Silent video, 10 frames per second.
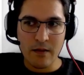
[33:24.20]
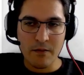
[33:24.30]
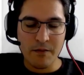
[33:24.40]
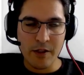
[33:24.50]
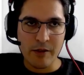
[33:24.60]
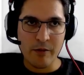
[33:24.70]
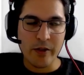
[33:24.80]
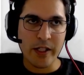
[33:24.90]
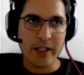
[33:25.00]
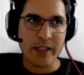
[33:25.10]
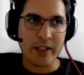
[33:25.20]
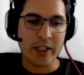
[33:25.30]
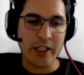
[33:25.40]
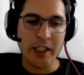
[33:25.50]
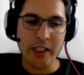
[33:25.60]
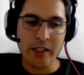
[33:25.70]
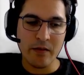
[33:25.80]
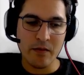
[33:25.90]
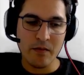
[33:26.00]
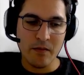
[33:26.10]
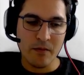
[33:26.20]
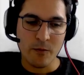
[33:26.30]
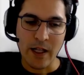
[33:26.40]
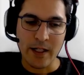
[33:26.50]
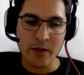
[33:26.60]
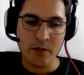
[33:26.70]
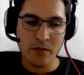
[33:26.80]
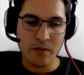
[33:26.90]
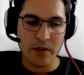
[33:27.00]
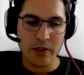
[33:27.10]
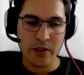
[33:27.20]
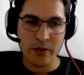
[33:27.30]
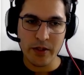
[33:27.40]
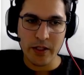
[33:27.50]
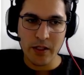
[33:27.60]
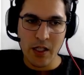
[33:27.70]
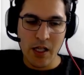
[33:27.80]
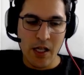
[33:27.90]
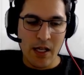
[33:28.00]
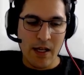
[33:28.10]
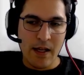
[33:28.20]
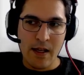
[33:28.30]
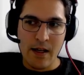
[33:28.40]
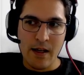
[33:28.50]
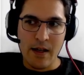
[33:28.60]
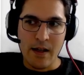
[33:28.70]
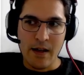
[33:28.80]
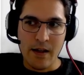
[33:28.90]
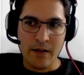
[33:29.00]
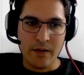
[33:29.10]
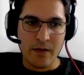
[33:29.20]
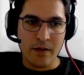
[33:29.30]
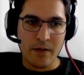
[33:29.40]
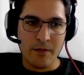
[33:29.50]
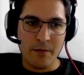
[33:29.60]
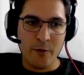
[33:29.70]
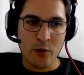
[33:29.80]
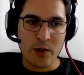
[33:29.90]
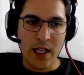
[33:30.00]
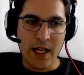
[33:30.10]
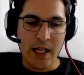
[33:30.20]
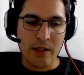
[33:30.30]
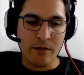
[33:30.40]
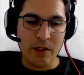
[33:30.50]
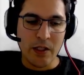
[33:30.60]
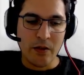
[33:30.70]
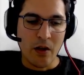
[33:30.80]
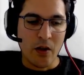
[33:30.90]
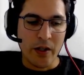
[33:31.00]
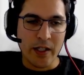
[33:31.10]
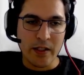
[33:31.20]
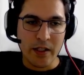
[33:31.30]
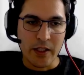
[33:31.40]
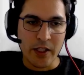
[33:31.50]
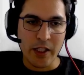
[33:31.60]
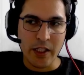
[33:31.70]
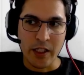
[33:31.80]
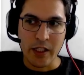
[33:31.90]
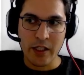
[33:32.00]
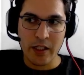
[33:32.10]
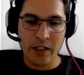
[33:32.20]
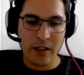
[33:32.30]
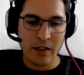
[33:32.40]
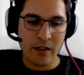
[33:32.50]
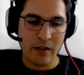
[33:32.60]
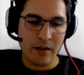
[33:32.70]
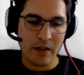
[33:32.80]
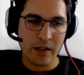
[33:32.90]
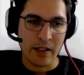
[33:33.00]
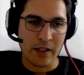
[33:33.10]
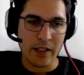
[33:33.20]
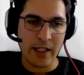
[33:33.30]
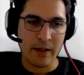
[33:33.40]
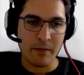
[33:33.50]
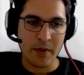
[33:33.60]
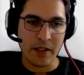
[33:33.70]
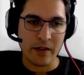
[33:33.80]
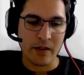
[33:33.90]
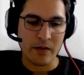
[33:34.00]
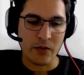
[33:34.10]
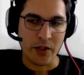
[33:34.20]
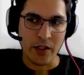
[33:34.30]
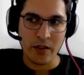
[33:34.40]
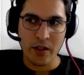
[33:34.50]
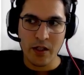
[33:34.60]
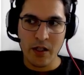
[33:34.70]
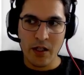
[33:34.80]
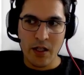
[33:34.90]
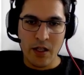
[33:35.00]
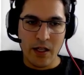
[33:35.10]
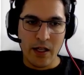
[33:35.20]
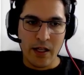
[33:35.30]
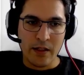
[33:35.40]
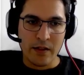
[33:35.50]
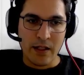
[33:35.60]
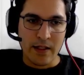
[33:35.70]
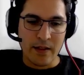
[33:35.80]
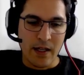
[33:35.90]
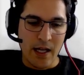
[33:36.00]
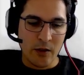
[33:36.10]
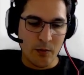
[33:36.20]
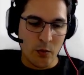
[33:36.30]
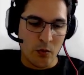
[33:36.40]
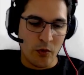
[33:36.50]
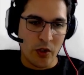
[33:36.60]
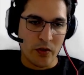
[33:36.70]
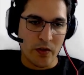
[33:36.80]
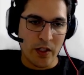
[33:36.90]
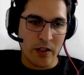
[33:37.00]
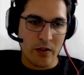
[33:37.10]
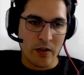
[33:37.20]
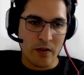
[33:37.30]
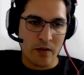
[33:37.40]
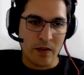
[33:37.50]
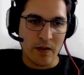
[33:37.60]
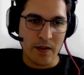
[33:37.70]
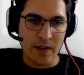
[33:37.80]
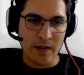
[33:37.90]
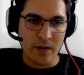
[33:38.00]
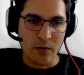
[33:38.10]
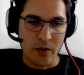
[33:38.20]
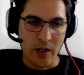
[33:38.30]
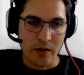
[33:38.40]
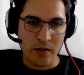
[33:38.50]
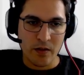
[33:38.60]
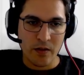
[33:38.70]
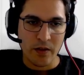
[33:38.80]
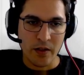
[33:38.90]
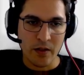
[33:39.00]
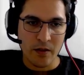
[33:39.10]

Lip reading: we will create a key value dictionary, and for that we are getting a key. The key can be a string, and as an output we are saying just this is exist or not. Yeah,